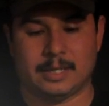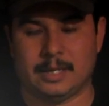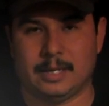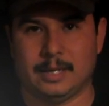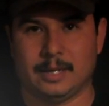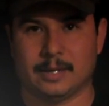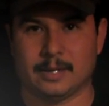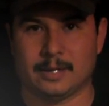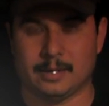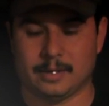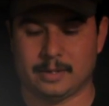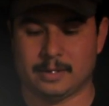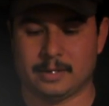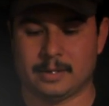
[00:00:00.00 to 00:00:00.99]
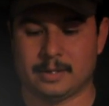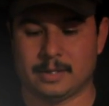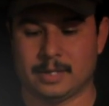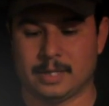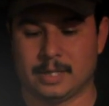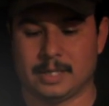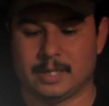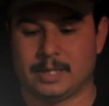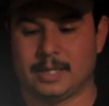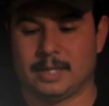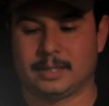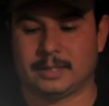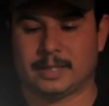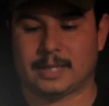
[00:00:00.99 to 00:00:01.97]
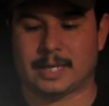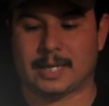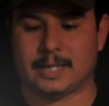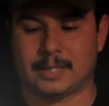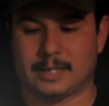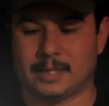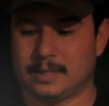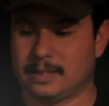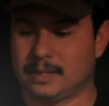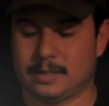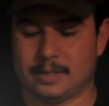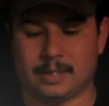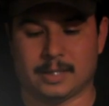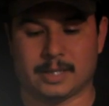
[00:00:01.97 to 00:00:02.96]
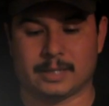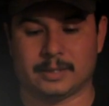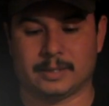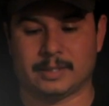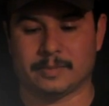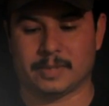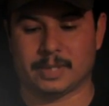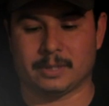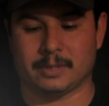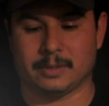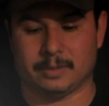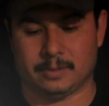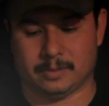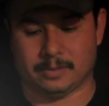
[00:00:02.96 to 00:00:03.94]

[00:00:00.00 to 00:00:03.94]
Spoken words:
here is tight against something,